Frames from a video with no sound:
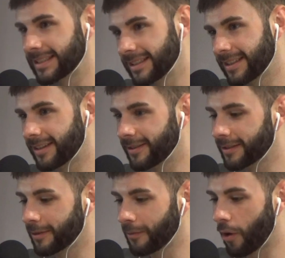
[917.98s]
you
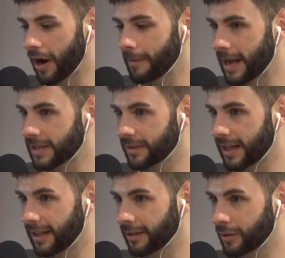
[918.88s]
know, Jorge
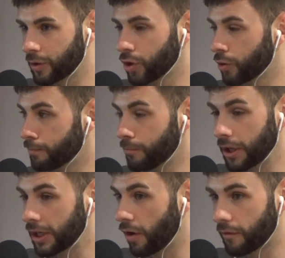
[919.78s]
Masvidal
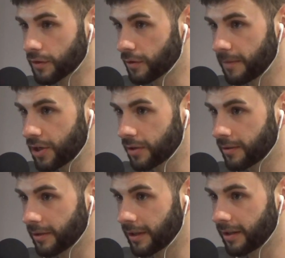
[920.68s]
might go for submission,
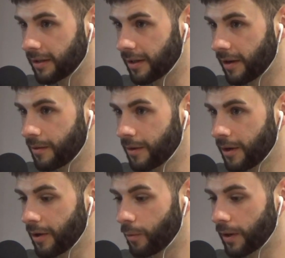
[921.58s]
you know,
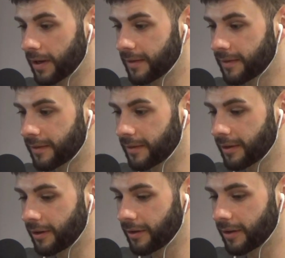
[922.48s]
whereas
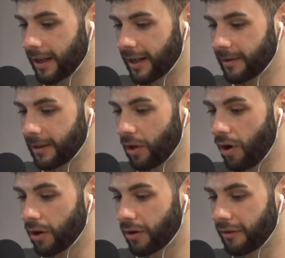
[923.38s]

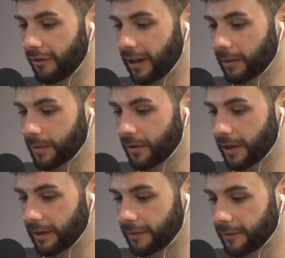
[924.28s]
Lawler, I felt, was
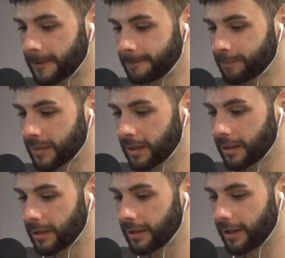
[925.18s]
kind of,
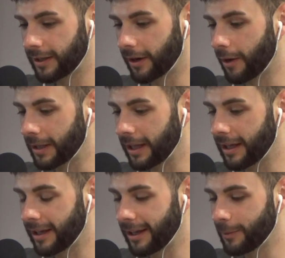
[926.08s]
I don't know,
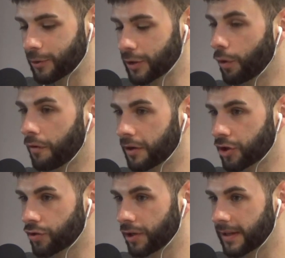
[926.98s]
he was just looking for
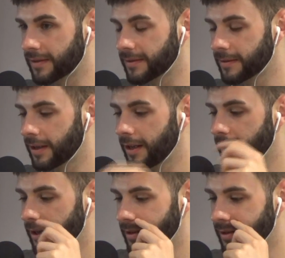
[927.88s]
the strikes.
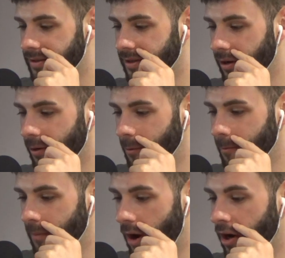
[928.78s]

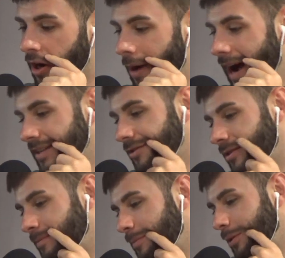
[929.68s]
So I'm going to go
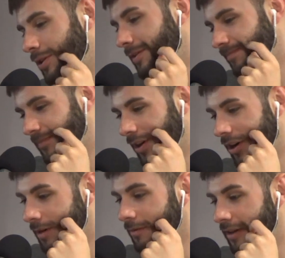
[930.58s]
Askren, but
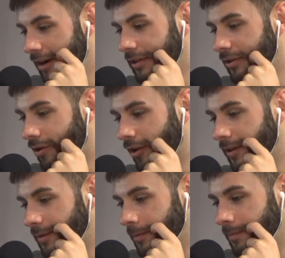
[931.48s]
I'm very torn on
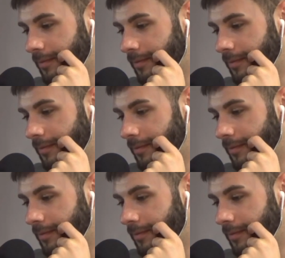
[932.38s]
this one.